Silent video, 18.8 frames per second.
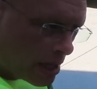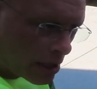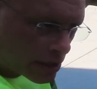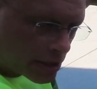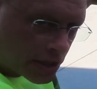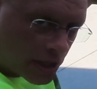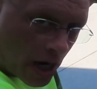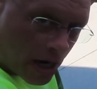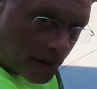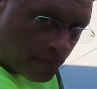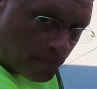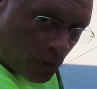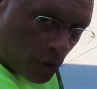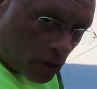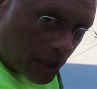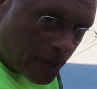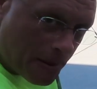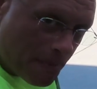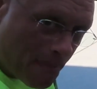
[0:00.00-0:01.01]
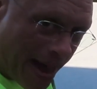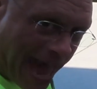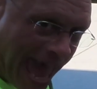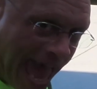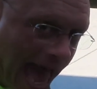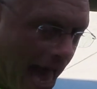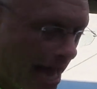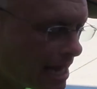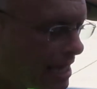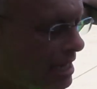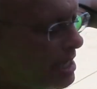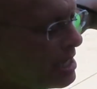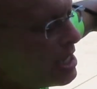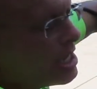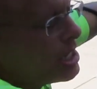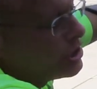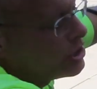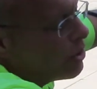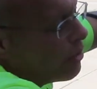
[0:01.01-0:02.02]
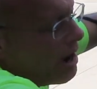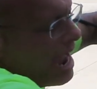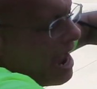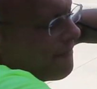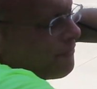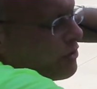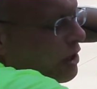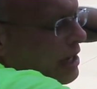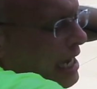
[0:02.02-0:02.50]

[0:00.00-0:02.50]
It'll start pulling back. So after